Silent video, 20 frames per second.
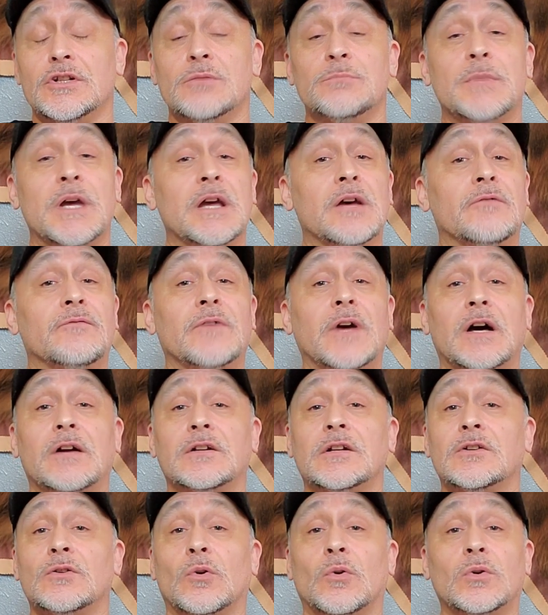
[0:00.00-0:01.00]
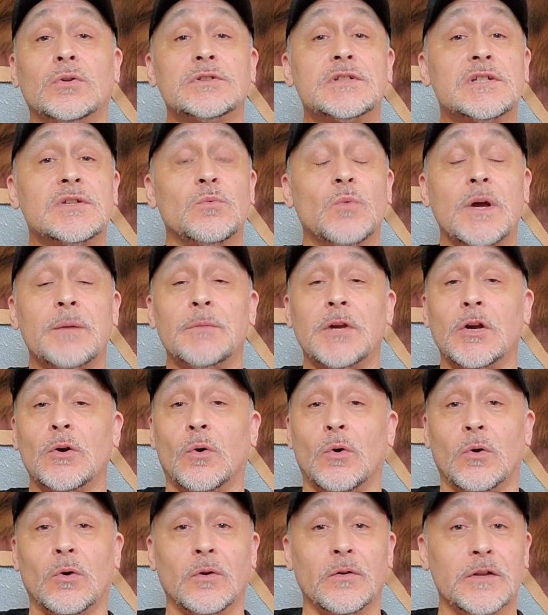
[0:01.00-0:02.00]
You may have found an old swimming
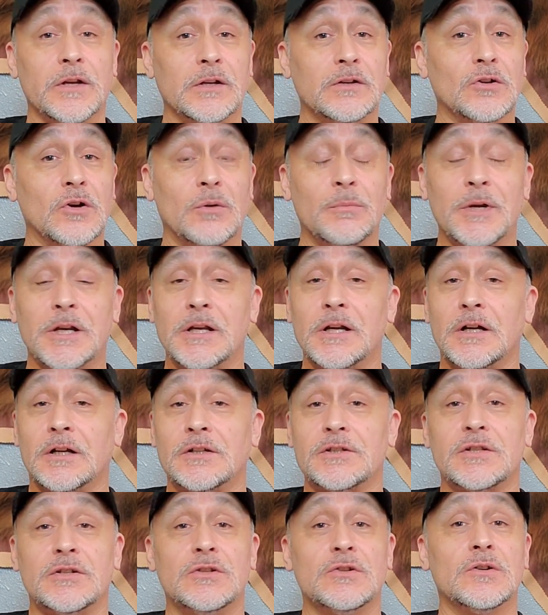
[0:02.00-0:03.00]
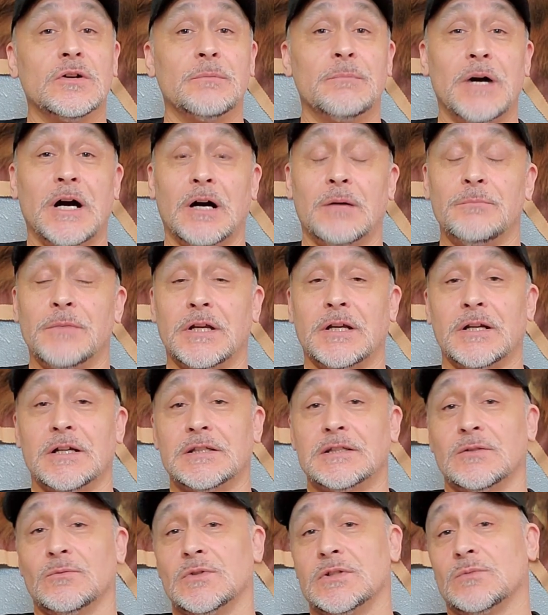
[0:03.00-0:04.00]
hole that nobody else knew about
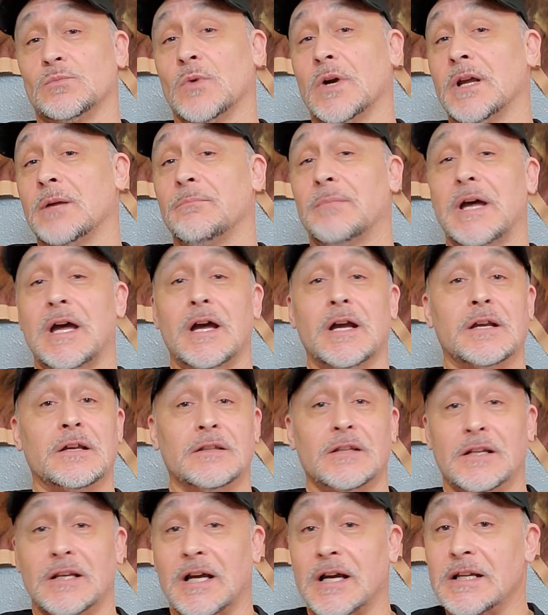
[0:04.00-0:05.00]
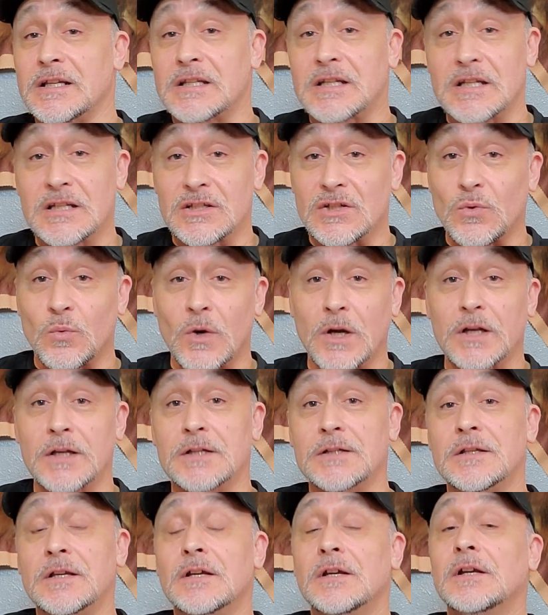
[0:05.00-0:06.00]
because it was way back in the
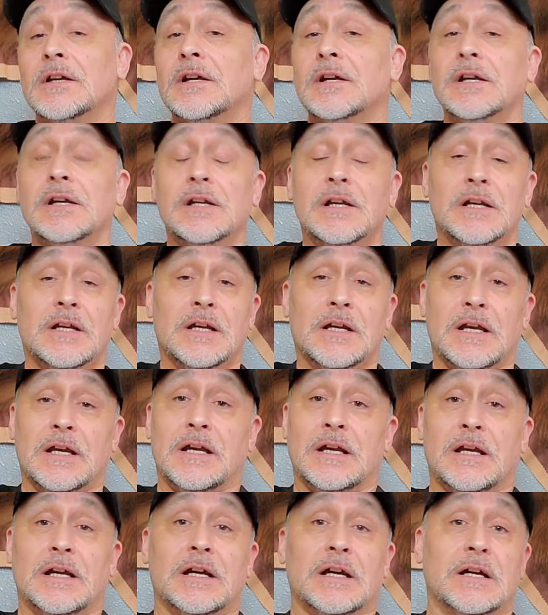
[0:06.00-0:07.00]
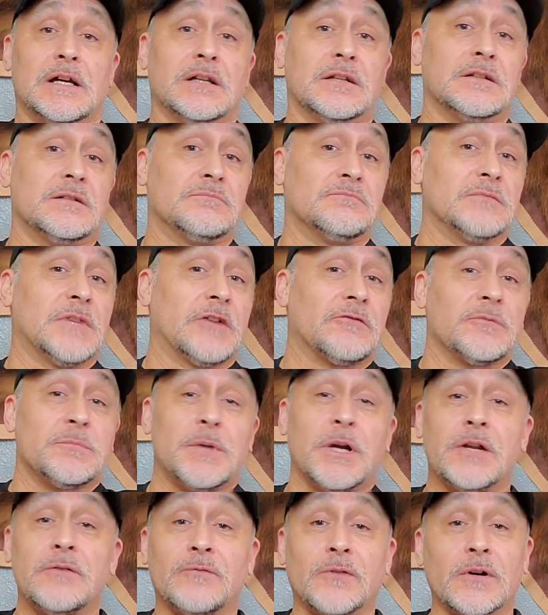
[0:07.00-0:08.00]
1920s and
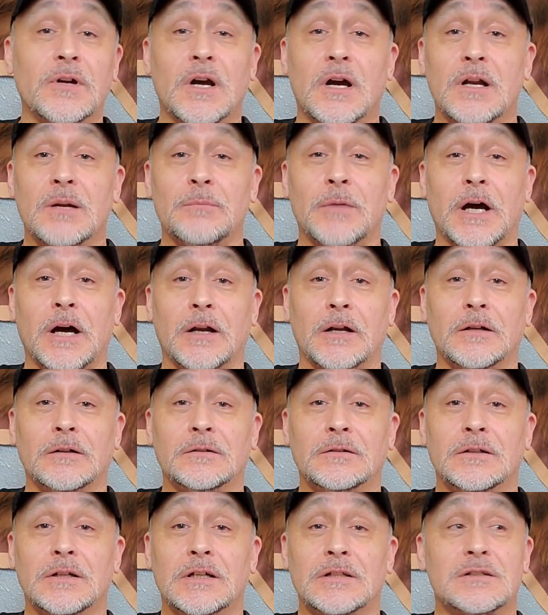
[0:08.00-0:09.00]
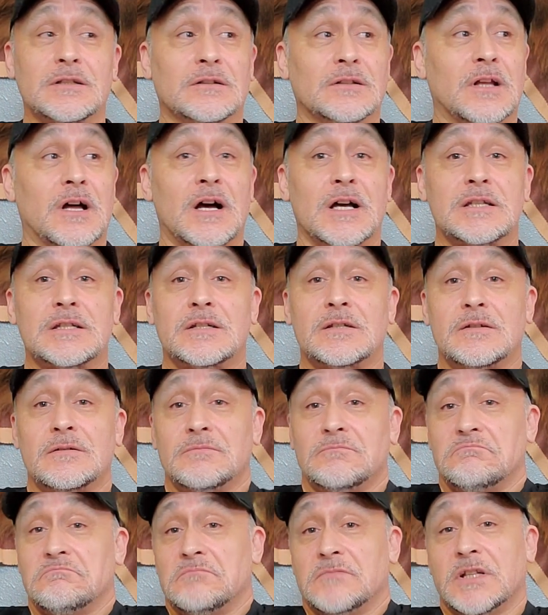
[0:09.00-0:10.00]
everybody forgot about it. It's a
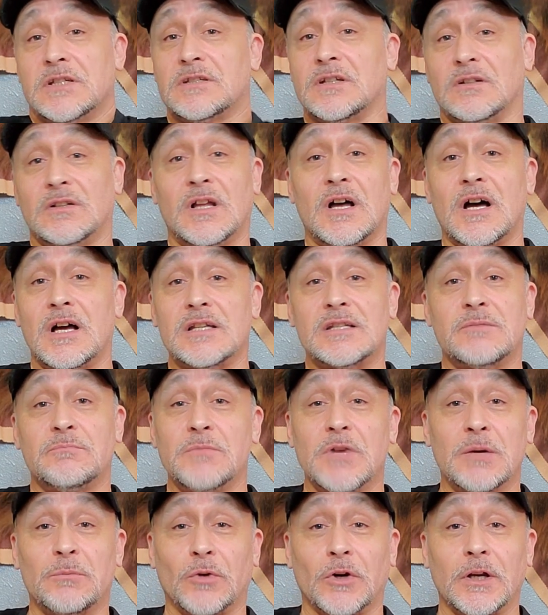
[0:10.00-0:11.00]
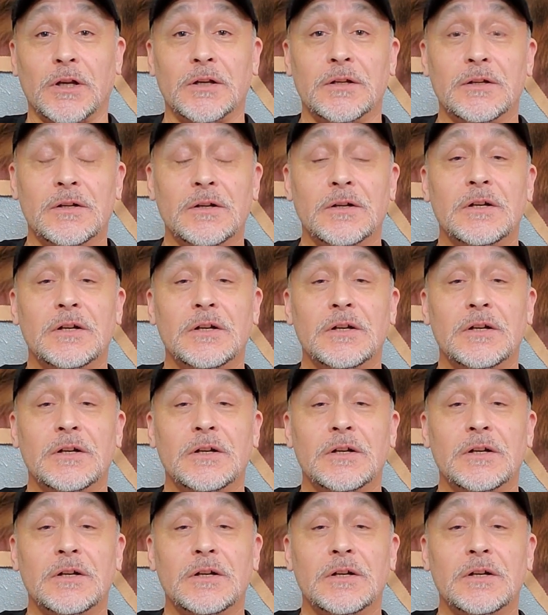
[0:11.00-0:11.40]
lost memory.